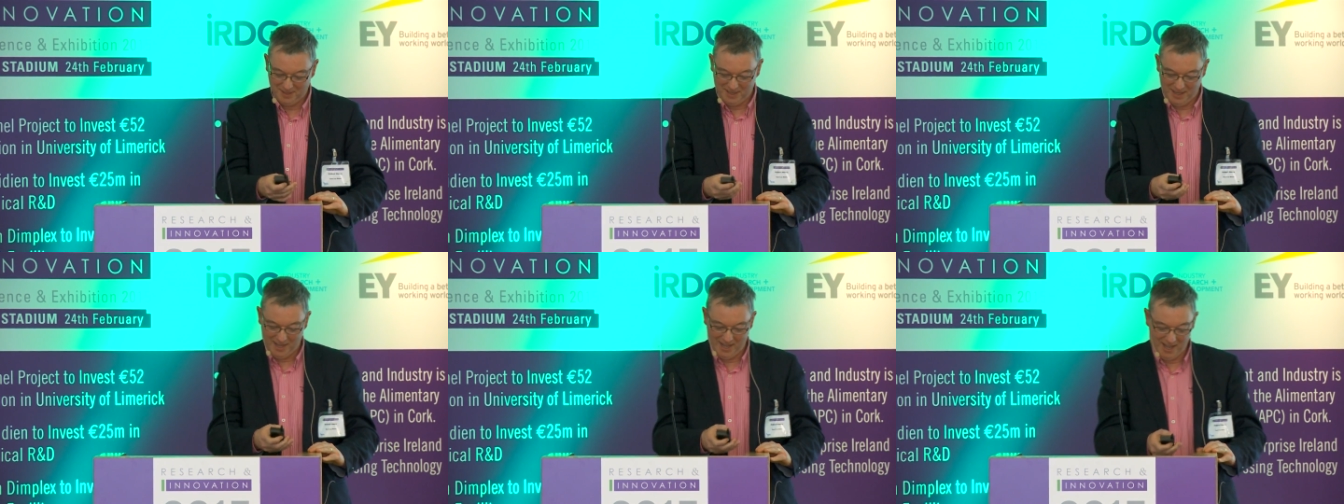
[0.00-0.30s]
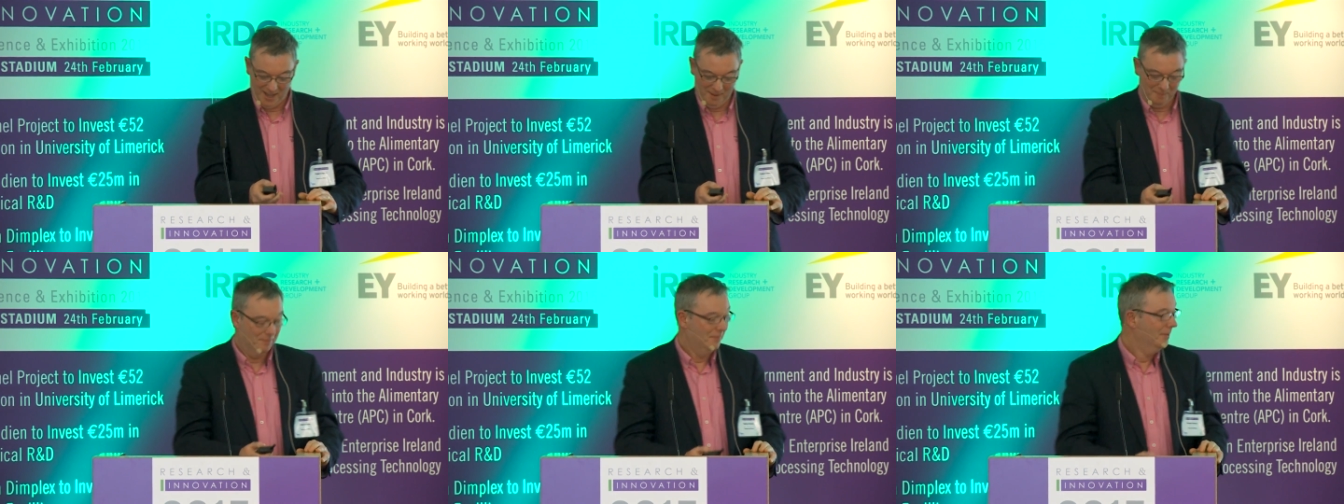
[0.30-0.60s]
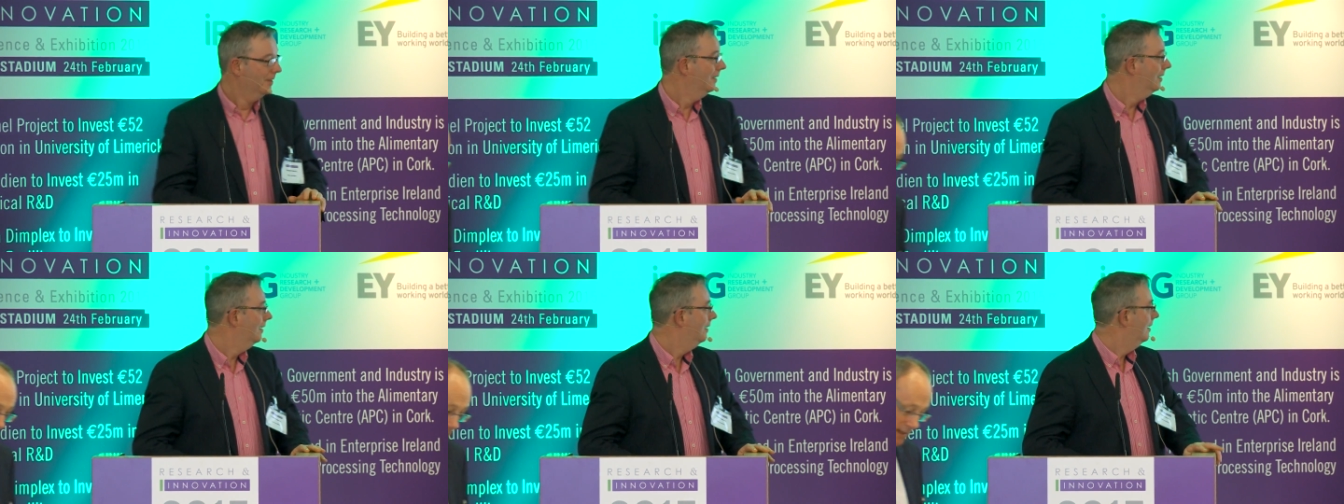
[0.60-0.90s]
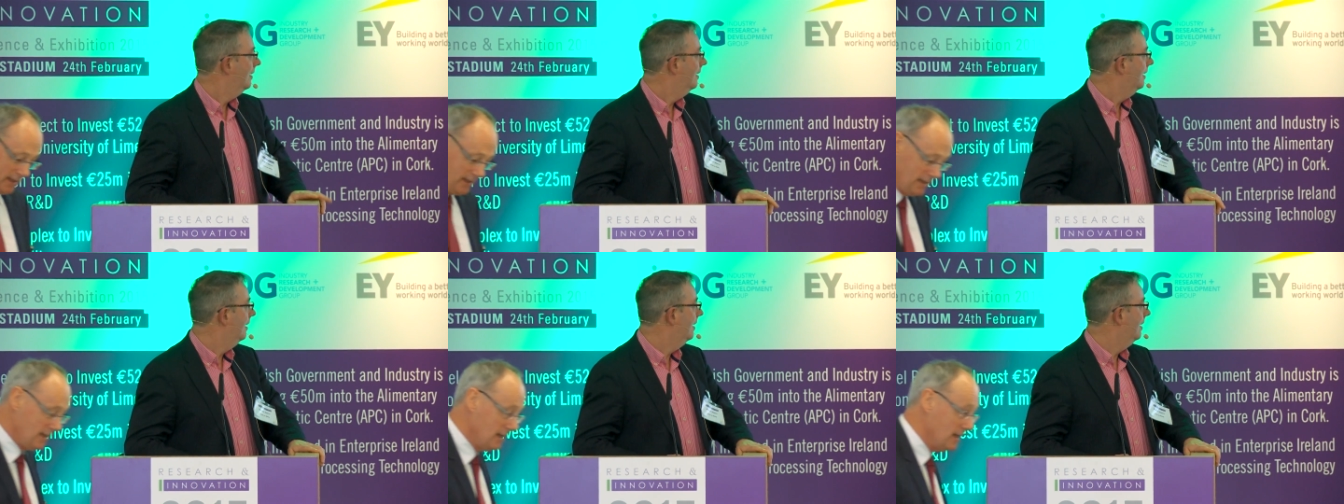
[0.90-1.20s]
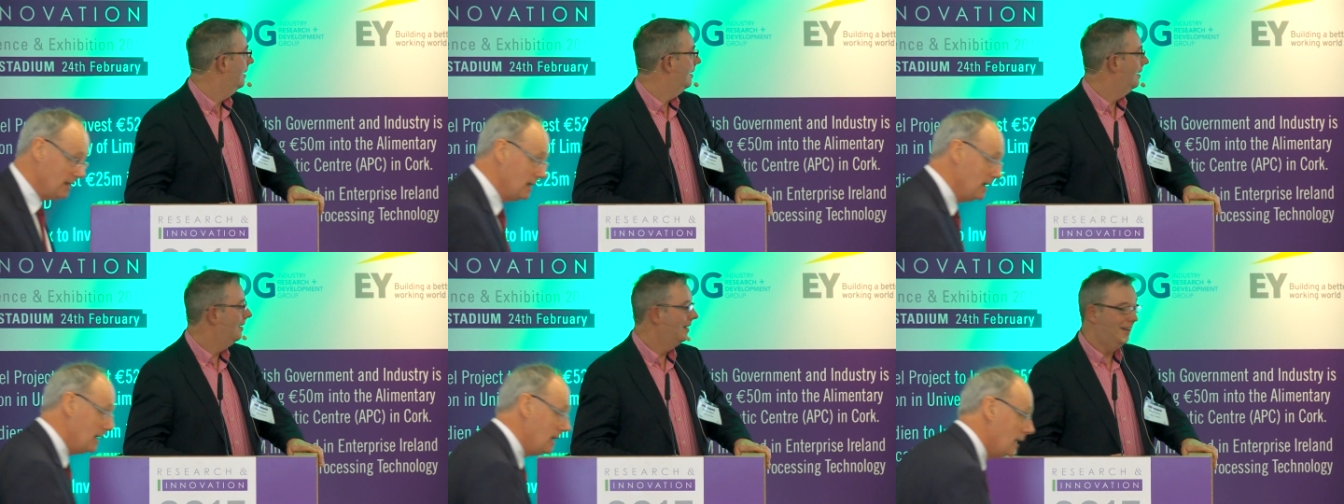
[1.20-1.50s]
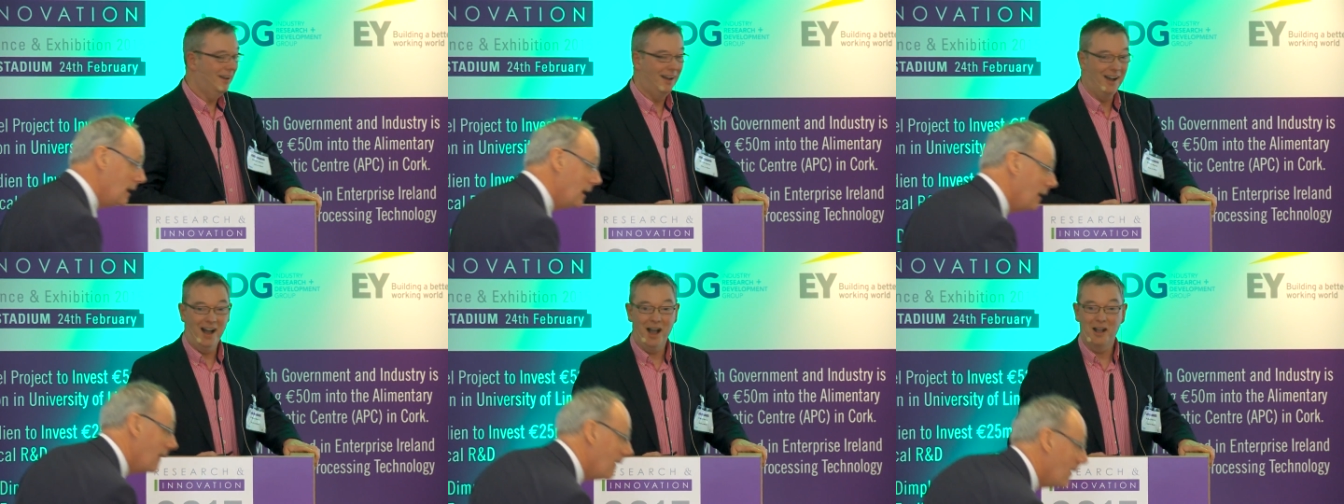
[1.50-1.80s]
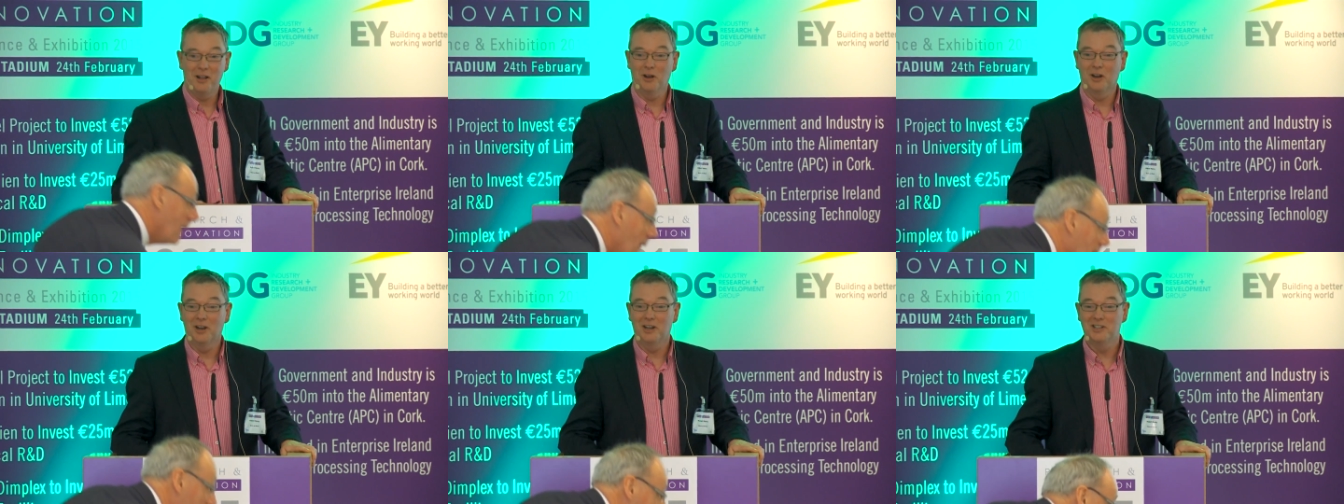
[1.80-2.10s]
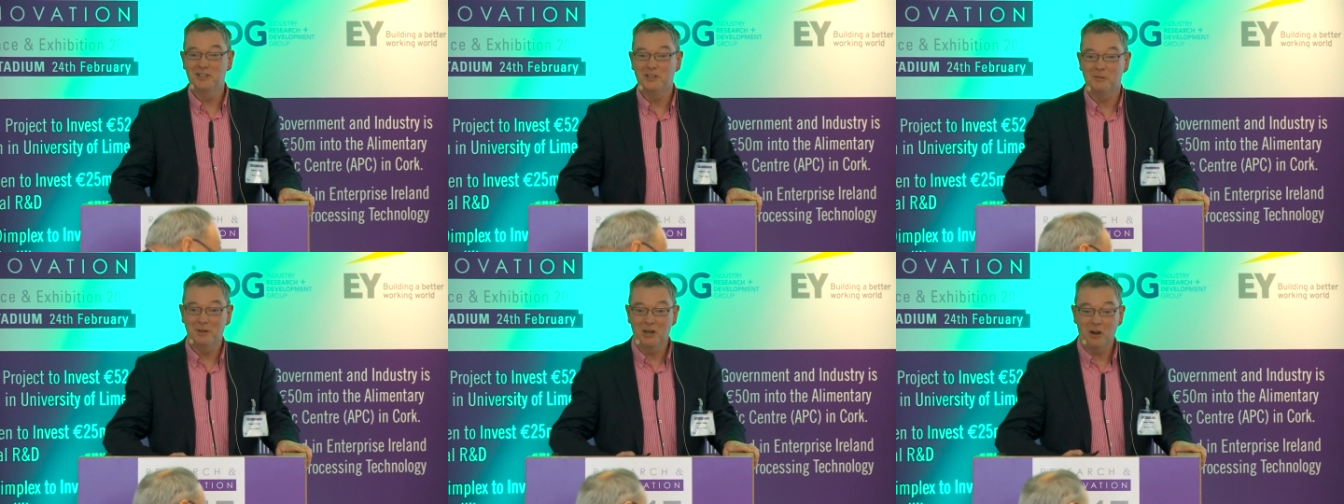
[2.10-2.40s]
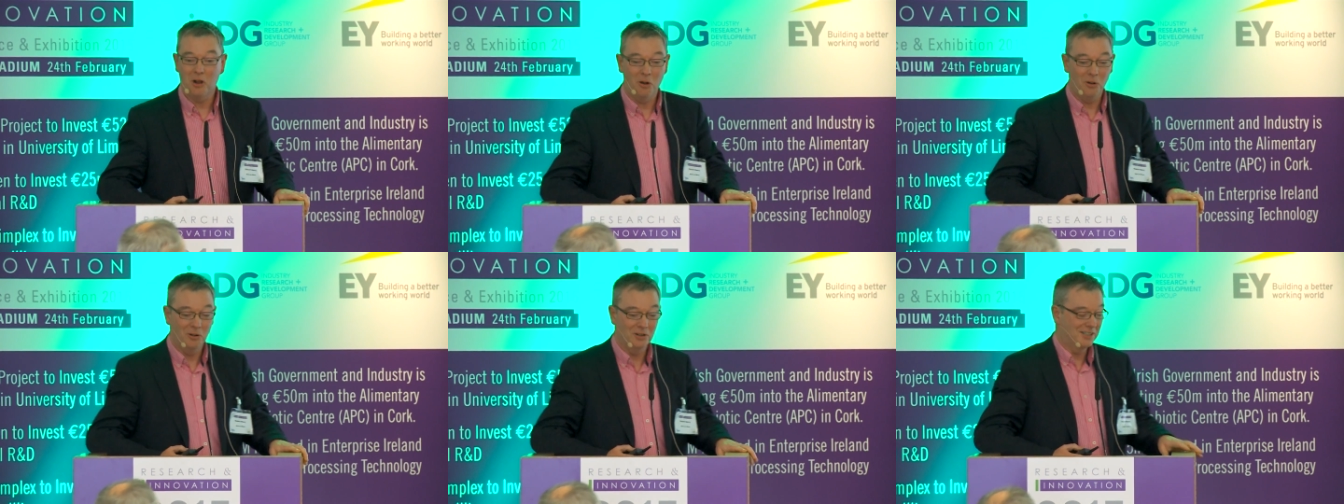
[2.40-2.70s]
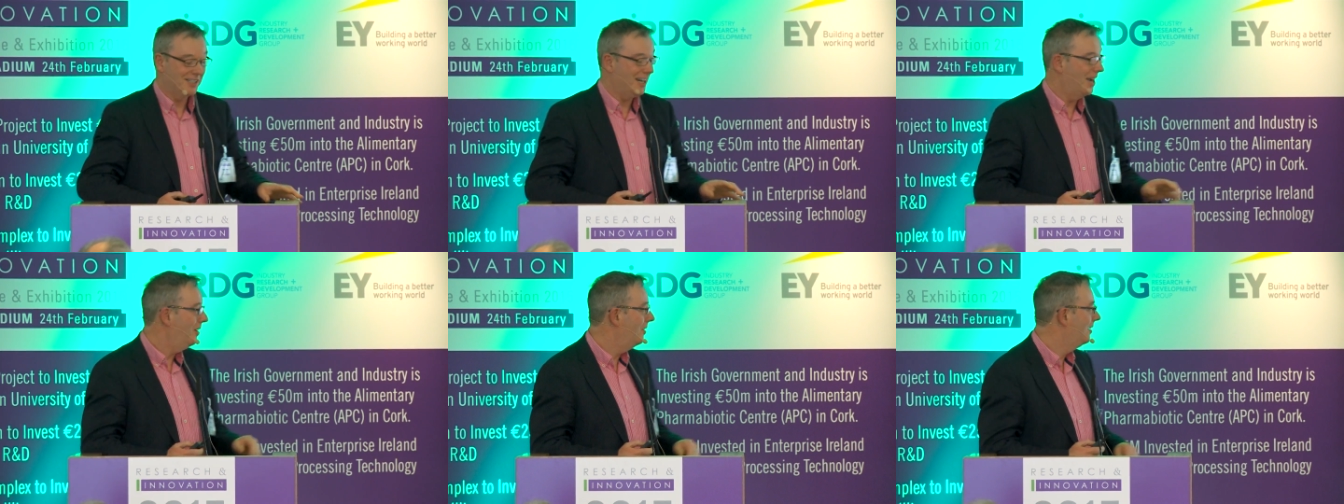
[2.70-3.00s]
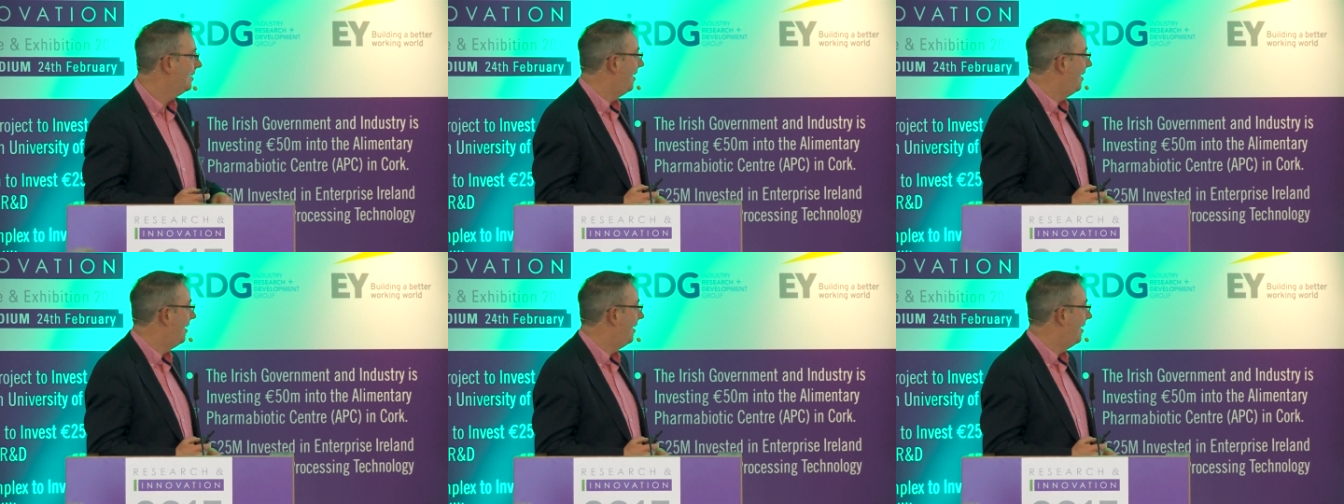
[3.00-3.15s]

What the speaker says: I'm going to dumb it all down,